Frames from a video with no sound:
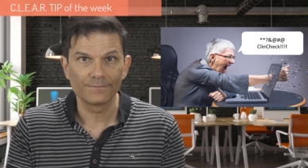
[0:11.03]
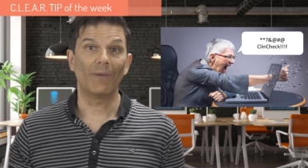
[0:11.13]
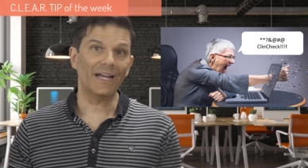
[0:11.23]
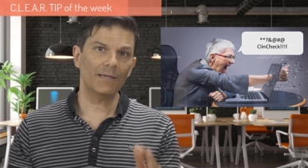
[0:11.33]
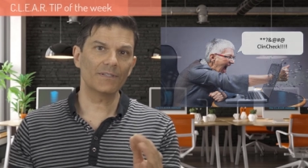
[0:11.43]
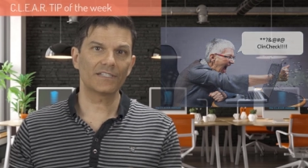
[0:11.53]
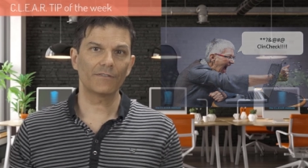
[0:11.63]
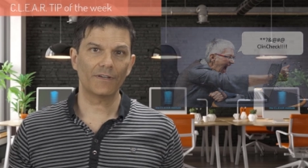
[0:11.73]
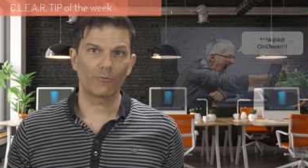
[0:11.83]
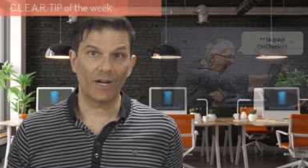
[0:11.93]
My name is
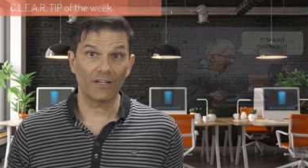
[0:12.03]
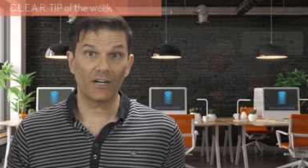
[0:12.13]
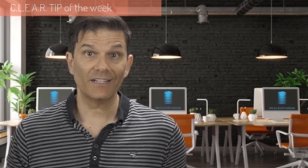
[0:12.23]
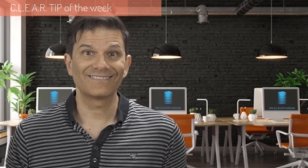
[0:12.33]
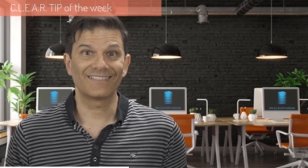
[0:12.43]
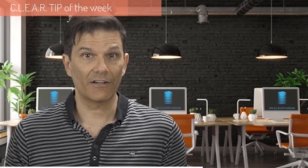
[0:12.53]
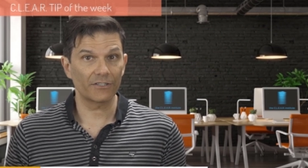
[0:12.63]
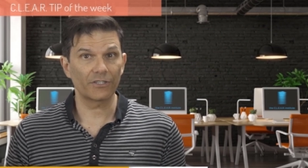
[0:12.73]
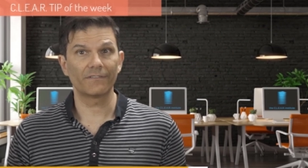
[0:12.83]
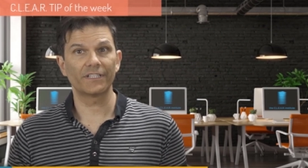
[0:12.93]
Stefan Reinhardt,
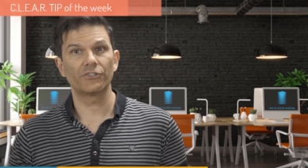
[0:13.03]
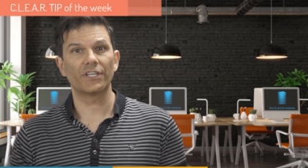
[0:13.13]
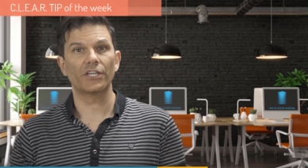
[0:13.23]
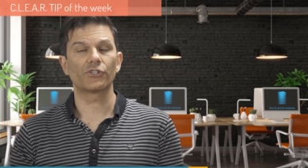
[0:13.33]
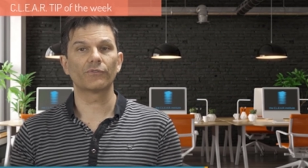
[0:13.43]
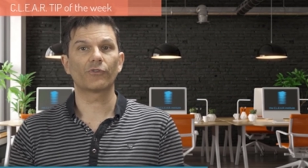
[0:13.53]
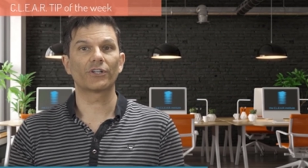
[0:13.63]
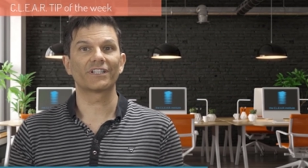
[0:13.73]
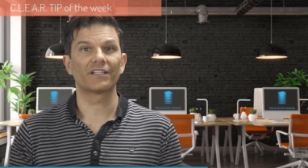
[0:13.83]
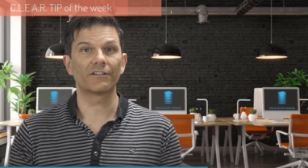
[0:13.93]
Director of Education
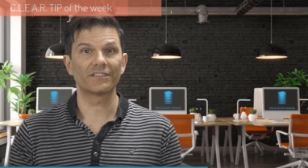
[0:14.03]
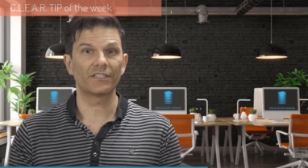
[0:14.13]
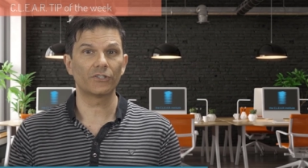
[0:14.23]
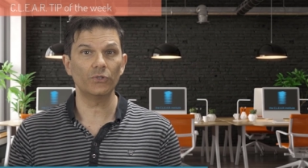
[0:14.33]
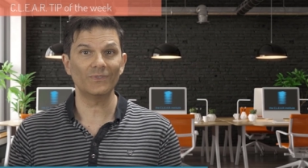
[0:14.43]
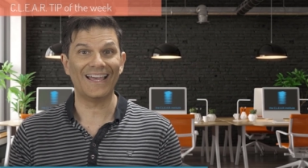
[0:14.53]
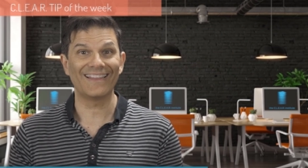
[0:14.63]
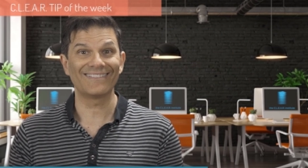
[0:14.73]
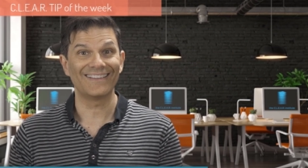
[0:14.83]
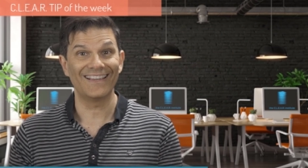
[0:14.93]
for the Clear Institute,
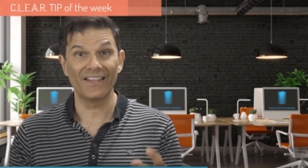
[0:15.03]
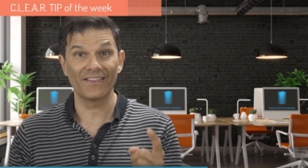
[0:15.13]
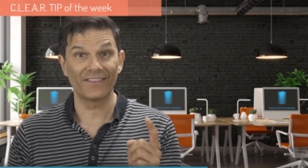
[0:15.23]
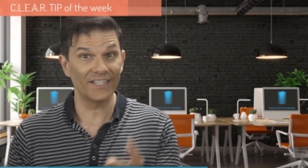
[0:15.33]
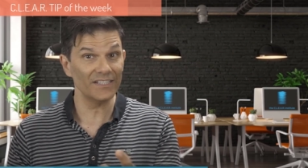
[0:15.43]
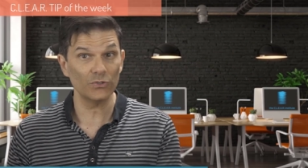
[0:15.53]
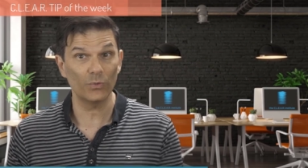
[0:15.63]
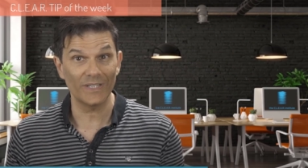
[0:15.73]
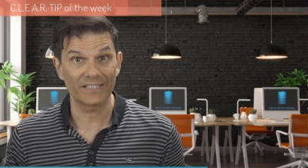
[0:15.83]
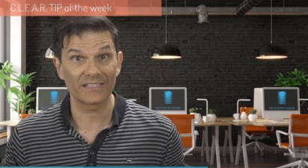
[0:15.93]
and in this
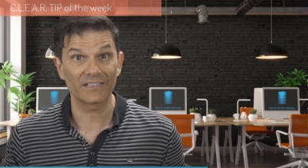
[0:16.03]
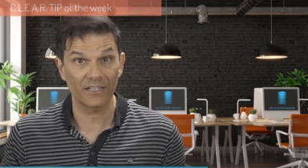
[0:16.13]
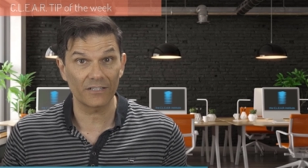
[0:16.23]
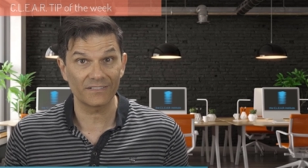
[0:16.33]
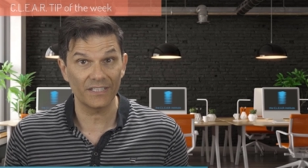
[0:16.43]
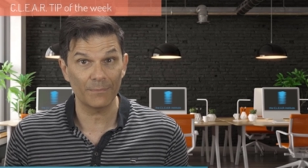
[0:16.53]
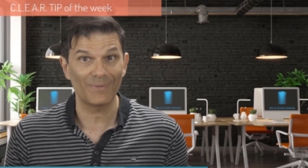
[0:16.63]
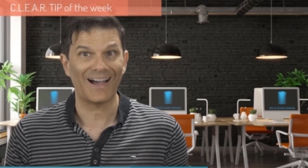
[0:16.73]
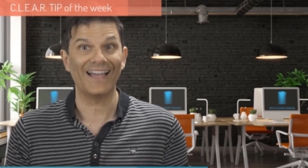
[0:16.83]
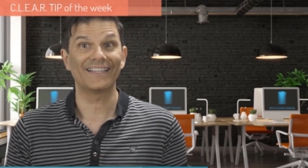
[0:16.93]
week's Clear Tip,
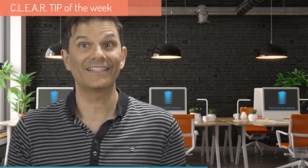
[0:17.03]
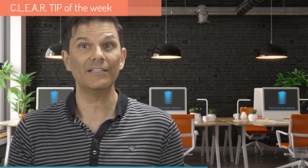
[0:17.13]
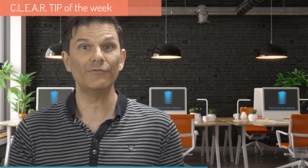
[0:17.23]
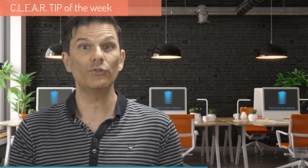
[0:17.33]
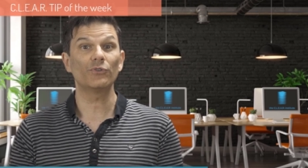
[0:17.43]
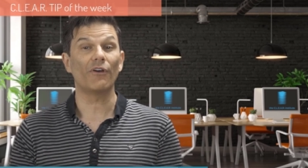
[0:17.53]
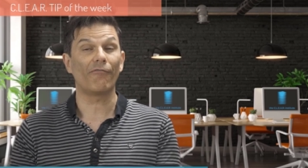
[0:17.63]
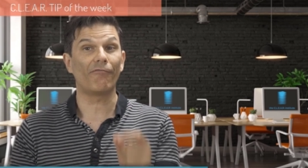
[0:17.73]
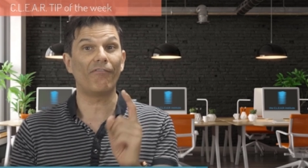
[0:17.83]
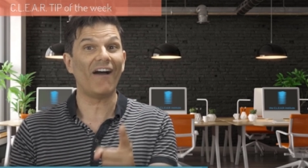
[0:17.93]
I give you the
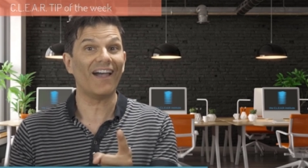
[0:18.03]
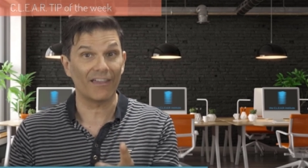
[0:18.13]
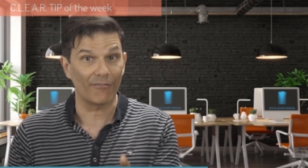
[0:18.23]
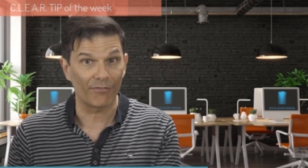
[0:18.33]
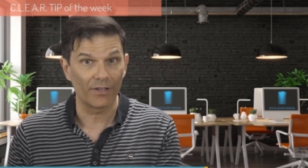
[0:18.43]
five,